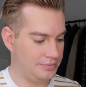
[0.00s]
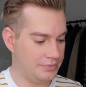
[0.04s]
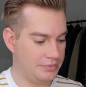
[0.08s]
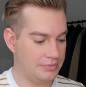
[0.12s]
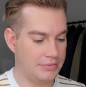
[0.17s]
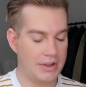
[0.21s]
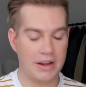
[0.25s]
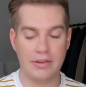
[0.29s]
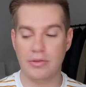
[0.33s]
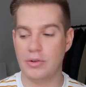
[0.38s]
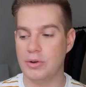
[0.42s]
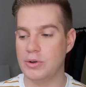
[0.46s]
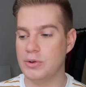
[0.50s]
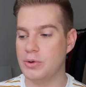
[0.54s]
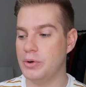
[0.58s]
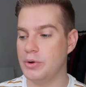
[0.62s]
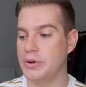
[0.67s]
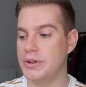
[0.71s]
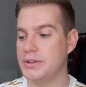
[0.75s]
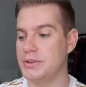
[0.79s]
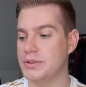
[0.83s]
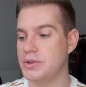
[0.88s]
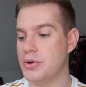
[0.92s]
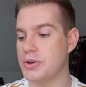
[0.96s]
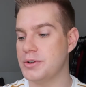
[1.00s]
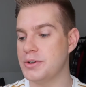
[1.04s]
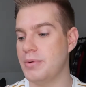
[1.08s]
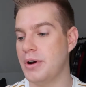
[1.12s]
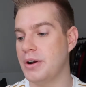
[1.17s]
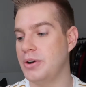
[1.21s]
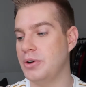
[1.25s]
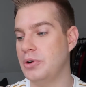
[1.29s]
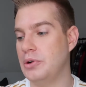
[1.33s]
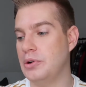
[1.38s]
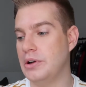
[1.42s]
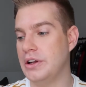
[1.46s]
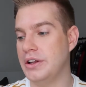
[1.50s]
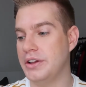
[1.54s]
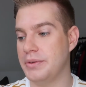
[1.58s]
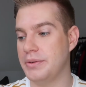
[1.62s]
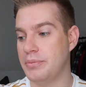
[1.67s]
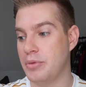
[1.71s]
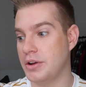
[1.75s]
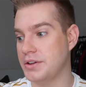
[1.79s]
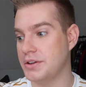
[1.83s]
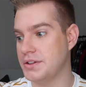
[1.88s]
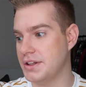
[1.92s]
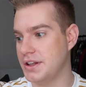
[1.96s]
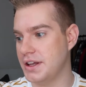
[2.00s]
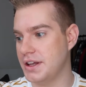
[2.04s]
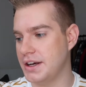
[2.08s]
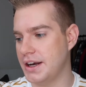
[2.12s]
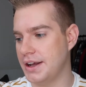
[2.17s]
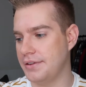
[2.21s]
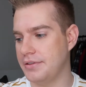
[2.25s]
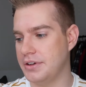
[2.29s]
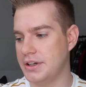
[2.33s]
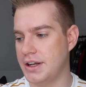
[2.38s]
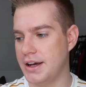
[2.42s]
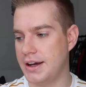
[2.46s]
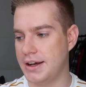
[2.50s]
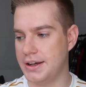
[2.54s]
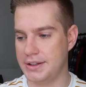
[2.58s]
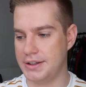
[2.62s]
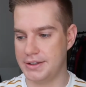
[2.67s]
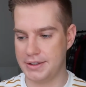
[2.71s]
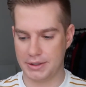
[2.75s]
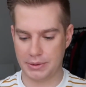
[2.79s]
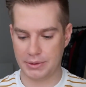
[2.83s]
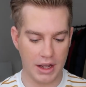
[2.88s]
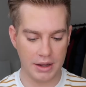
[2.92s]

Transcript: everyone always talks about HOOLA, the bronzer that never dies.